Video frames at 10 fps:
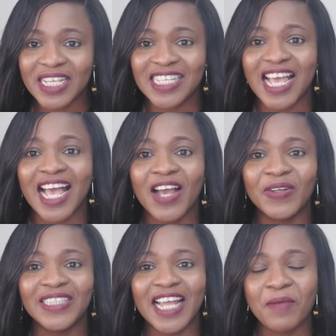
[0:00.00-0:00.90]
please,
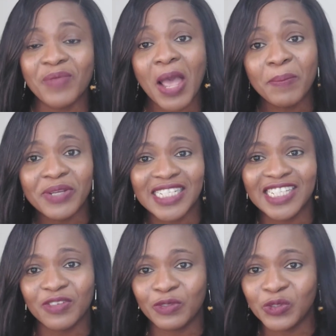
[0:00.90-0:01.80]
I would
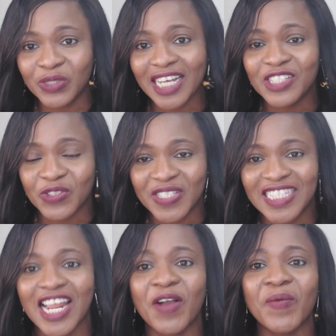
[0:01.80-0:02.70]
appreciate if you do that
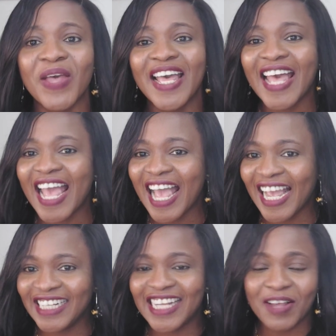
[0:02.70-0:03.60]
just now.
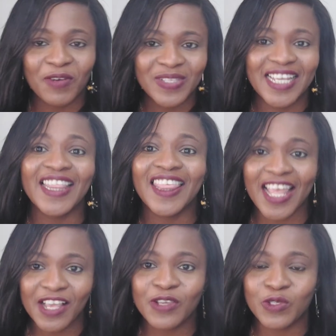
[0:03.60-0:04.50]
And I'll say
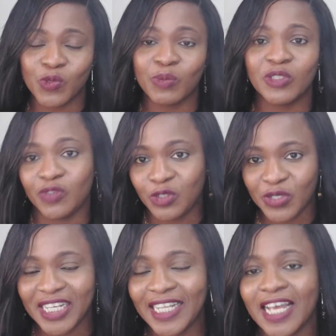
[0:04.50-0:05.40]
thank you so much for
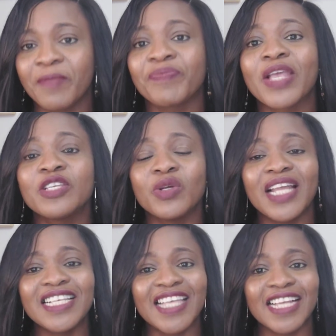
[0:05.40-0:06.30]
doing that. So
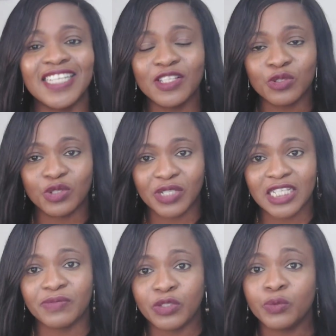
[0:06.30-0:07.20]
let's get into
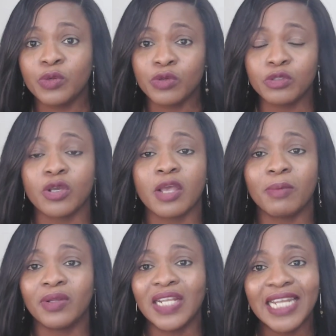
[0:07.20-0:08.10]
today's video. We're going to talk
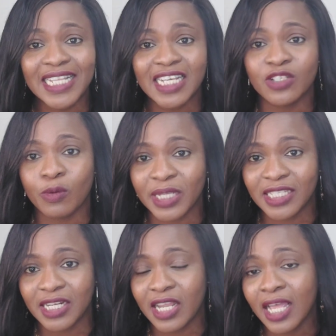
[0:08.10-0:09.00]
about the latest
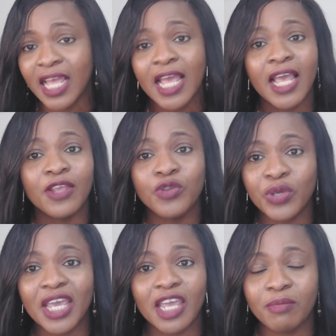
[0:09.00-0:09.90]
update in the
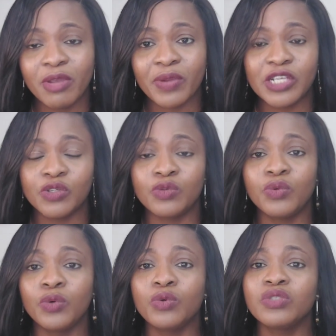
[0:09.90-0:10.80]
UK
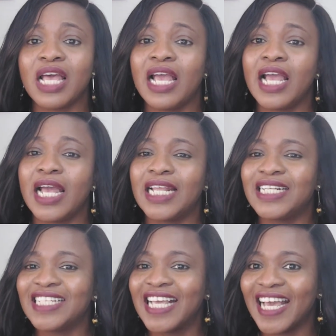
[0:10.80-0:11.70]
immigration rules.
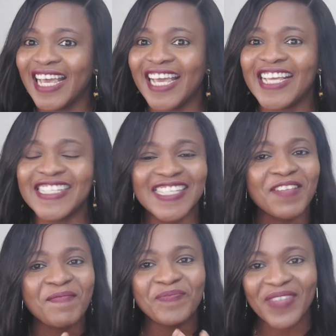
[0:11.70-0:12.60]
And
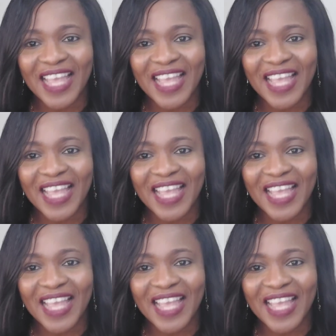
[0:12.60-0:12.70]
guys,